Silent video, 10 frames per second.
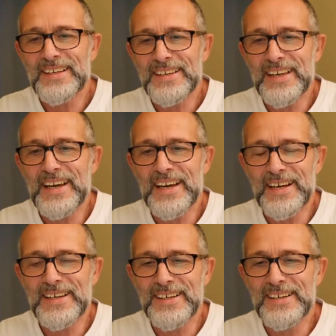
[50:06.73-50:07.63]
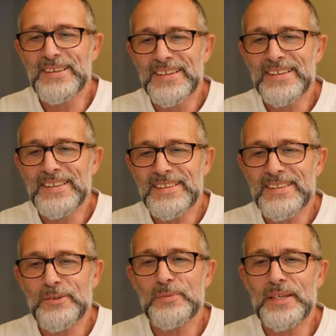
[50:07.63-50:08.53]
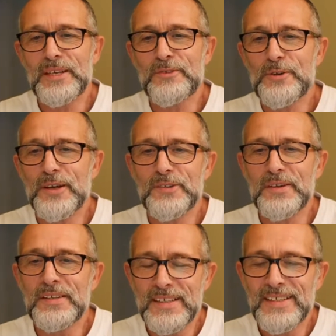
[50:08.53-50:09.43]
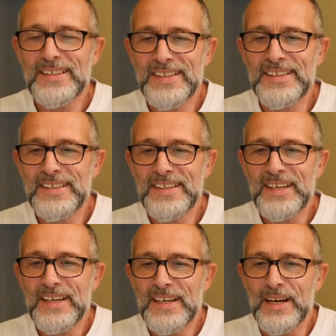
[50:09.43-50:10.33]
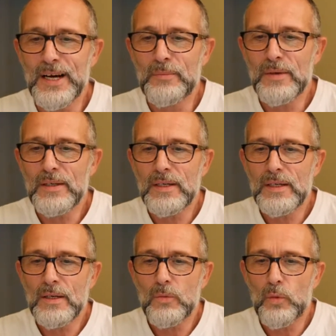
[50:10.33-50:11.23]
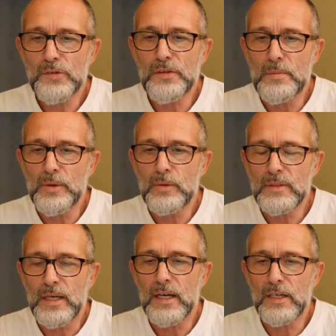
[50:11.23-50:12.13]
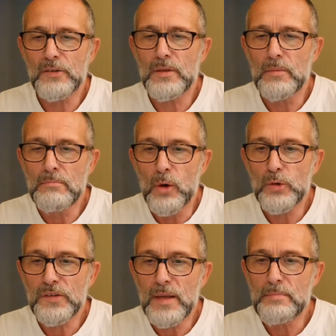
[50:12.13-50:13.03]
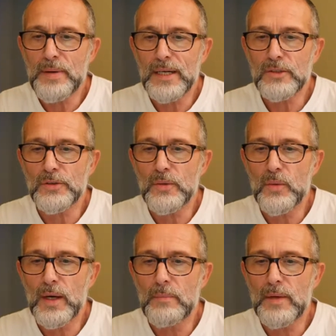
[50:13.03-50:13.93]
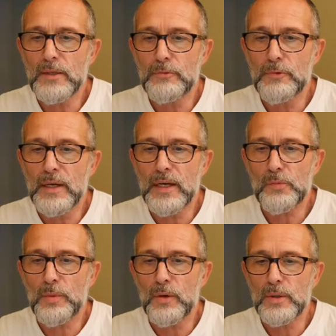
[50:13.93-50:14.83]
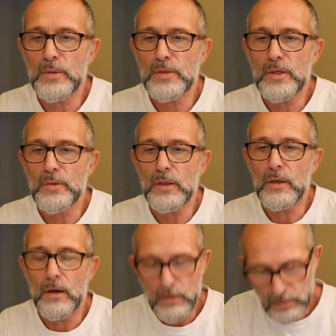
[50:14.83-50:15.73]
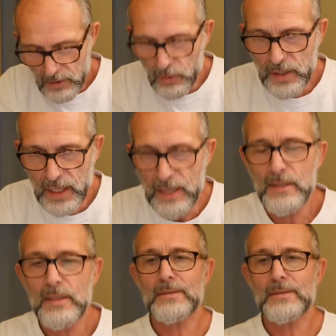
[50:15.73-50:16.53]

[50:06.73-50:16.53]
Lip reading: Yeah, that would have been interesting. Um, what's the book that has the most impact on you, where it made you really explore you to do it? Oh, okay.